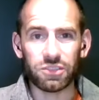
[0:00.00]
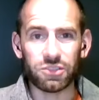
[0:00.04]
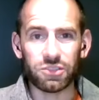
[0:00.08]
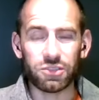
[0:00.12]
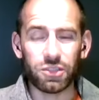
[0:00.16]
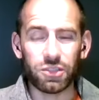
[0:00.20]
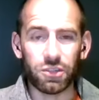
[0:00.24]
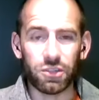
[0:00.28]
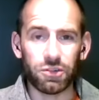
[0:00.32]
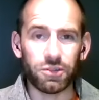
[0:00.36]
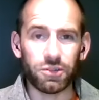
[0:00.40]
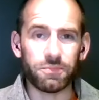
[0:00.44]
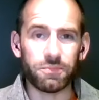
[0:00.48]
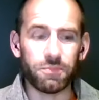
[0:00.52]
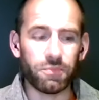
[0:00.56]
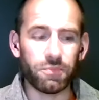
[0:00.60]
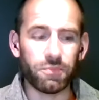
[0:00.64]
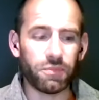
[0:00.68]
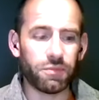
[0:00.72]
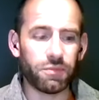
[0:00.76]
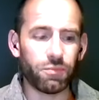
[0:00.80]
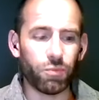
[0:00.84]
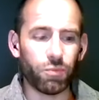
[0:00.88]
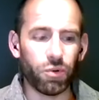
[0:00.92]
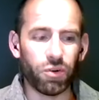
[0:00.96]
It's, you know,
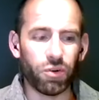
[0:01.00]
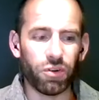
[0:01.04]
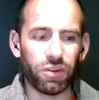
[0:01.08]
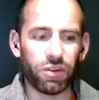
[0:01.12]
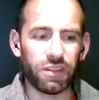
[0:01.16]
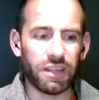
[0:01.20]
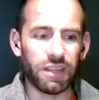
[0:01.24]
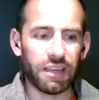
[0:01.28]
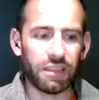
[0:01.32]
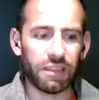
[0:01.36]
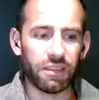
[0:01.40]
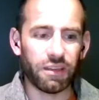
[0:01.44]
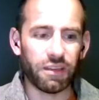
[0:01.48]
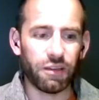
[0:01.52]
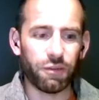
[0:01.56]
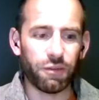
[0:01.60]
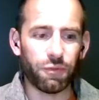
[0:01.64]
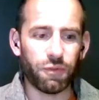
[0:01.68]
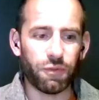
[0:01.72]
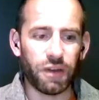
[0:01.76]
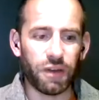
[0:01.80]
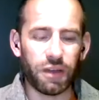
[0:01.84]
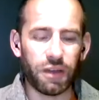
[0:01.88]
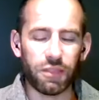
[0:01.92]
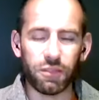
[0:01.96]
we're on like the
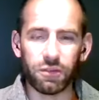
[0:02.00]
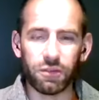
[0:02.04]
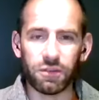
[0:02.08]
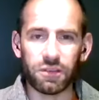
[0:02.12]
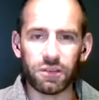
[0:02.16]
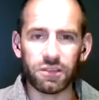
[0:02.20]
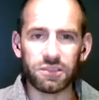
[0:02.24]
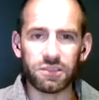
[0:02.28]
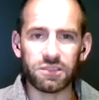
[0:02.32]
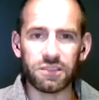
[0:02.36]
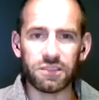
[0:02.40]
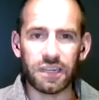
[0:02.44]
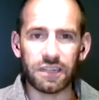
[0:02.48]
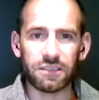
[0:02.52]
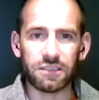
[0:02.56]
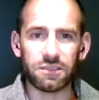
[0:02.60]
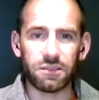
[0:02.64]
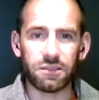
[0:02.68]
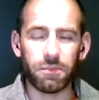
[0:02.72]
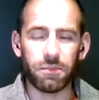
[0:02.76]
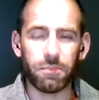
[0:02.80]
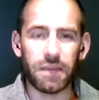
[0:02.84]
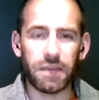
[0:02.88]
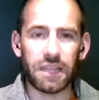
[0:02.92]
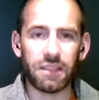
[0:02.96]
5th or the
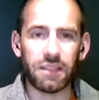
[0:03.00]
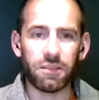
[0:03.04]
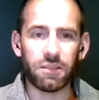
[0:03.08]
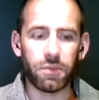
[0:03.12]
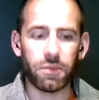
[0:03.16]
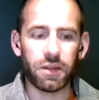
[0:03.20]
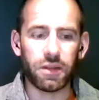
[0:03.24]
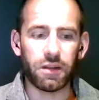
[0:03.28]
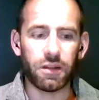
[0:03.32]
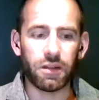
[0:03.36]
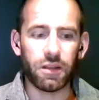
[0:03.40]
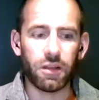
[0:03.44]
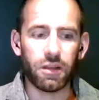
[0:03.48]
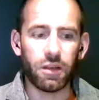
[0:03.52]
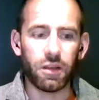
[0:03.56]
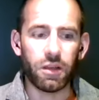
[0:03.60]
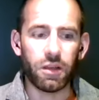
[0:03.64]
6th amendment